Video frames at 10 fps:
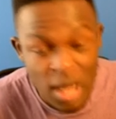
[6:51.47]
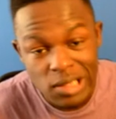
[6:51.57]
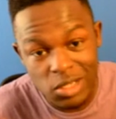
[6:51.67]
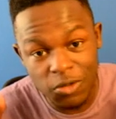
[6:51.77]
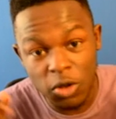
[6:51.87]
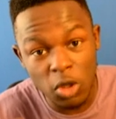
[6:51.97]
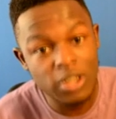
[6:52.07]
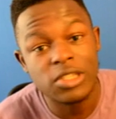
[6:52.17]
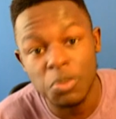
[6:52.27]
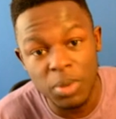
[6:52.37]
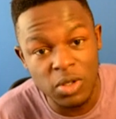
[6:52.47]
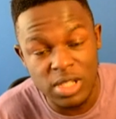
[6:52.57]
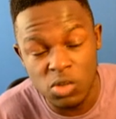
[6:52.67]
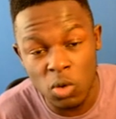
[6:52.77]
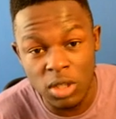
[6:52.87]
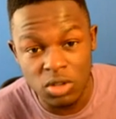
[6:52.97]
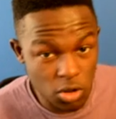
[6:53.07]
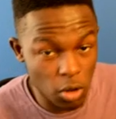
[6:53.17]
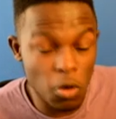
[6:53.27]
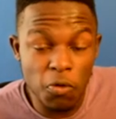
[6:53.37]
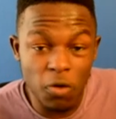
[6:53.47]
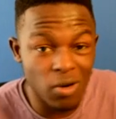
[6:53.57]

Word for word: So if you're looking to build this squad, it's going to go for